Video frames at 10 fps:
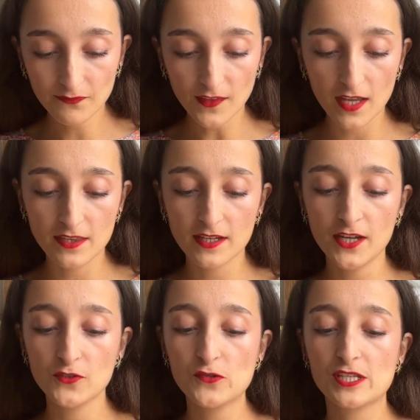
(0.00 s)
I think
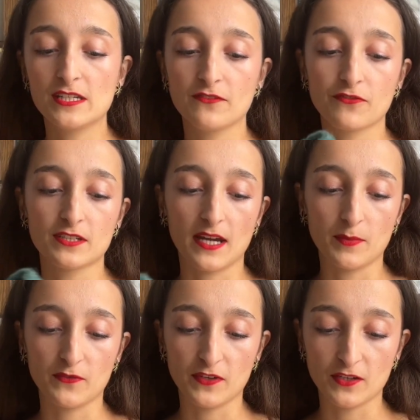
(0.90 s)
I used a different
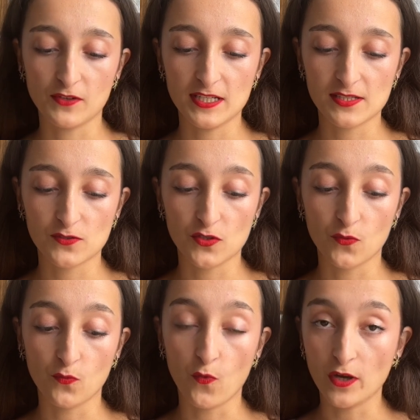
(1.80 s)
type of increase than
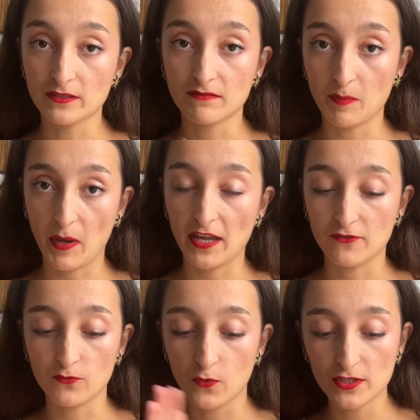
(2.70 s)
what the
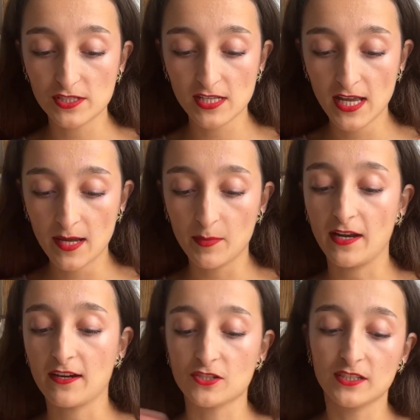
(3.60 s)
pattern wants, but
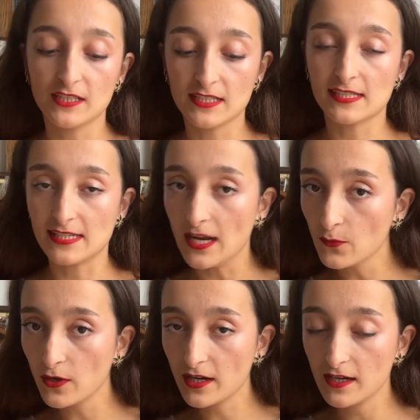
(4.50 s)
actually didn't state
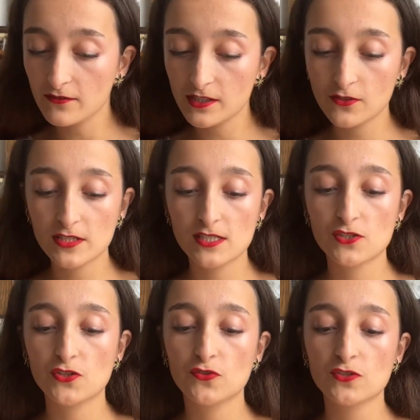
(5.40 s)
what kind of increases
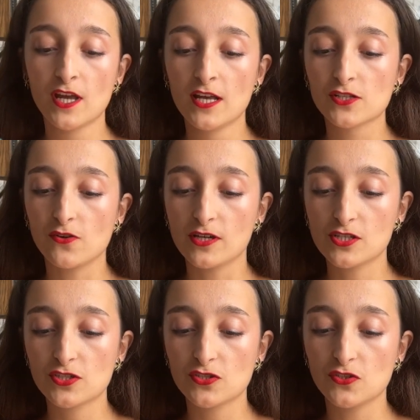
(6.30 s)
to use. So I
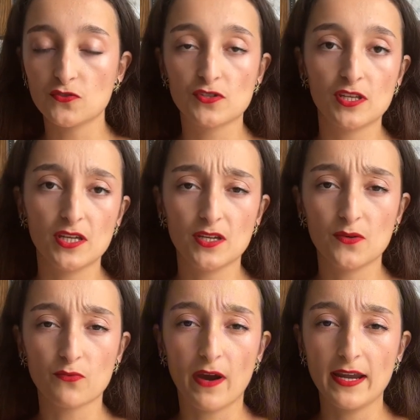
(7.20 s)
just used the
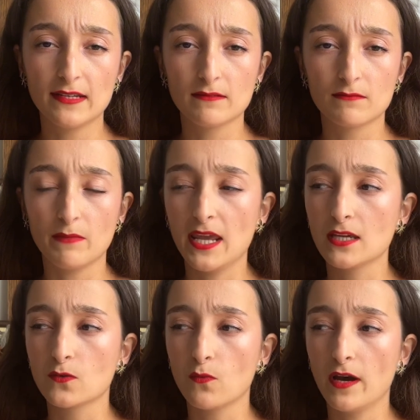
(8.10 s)
right,
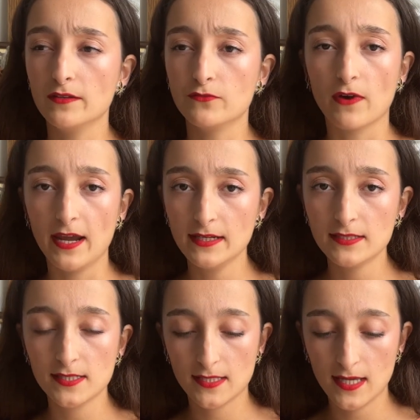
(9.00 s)
make one right
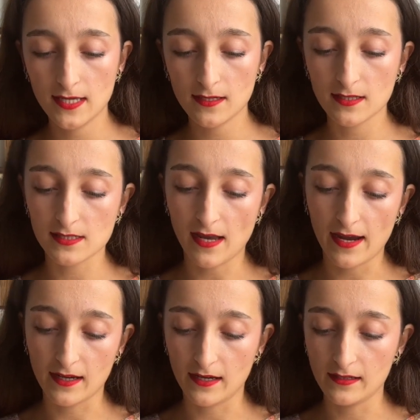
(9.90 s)
thing because I
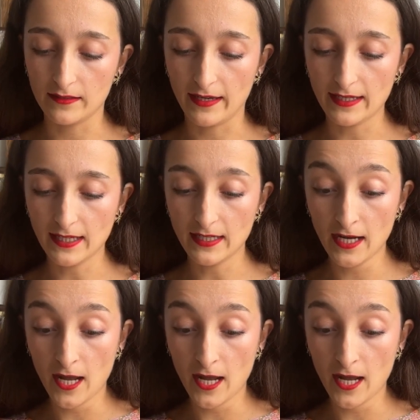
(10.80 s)
kind of like it.